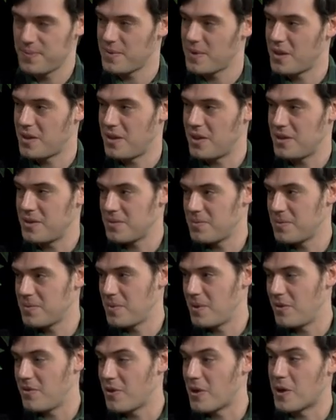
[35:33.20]
the,
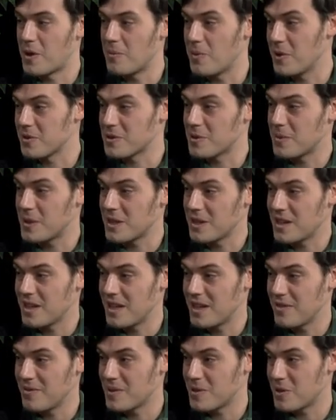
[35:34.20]
the firm
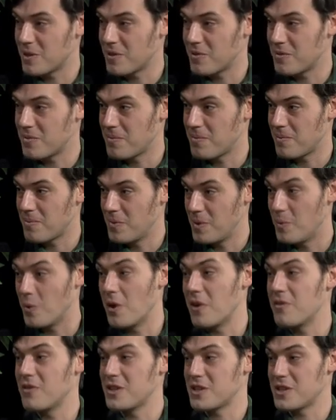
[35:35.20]
ultimately, sort of the
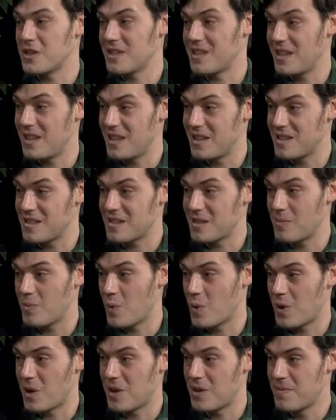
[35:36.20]
more efficient it is, the
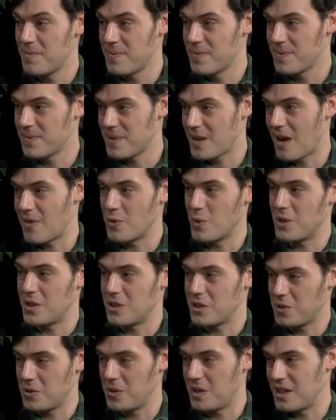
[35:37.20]
more everyone,
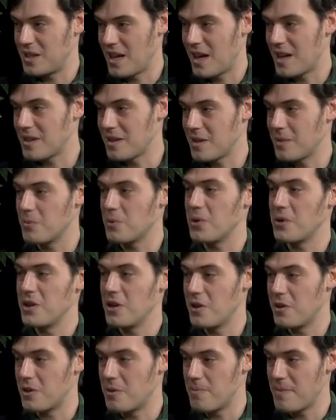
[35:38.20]
including that the
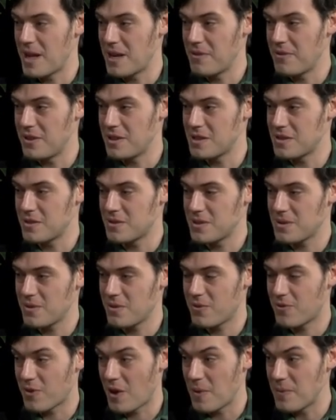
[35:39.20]
employee owner, benefits
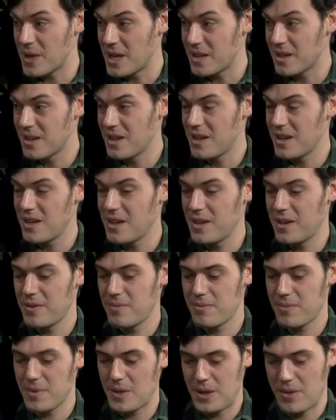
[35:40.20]
from it.
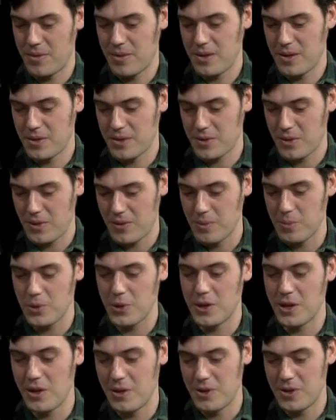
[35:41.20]
Sort of
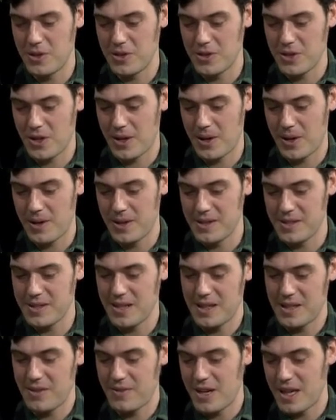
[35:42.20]
employee owners are
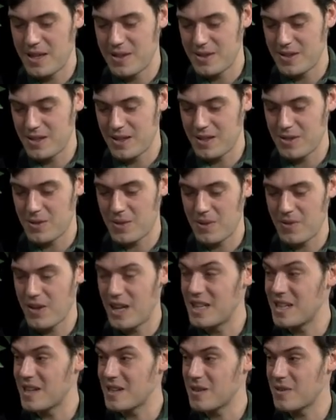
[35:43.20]
incentivized to sort of
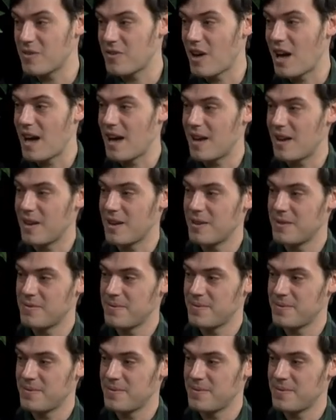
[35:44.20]
identify,